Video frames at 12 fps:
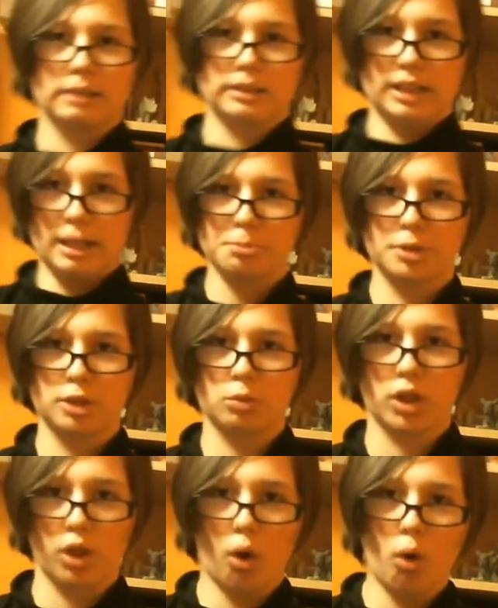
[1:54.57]
dips
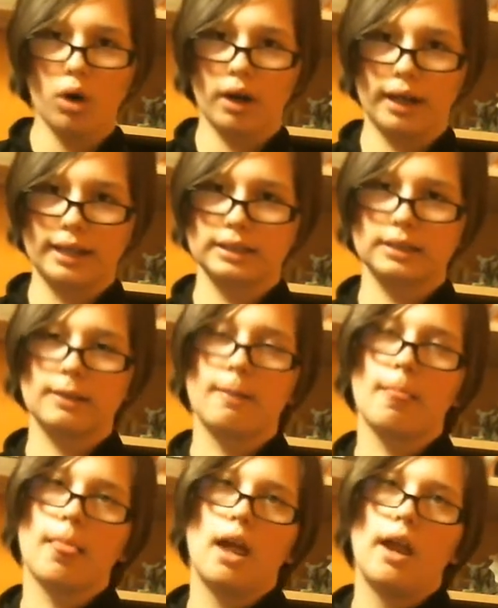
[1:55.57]
where the horn is.
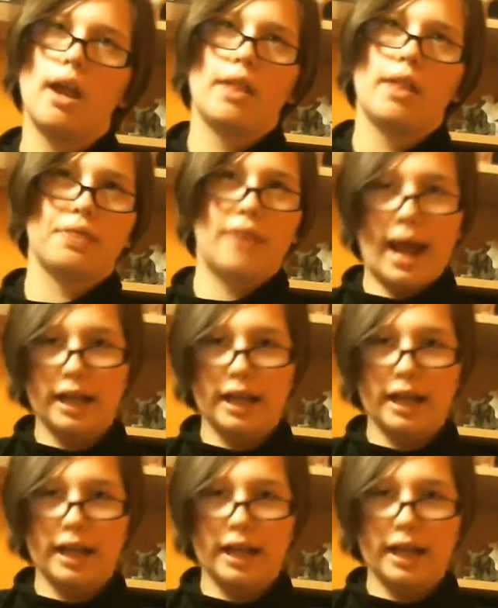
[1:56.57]
That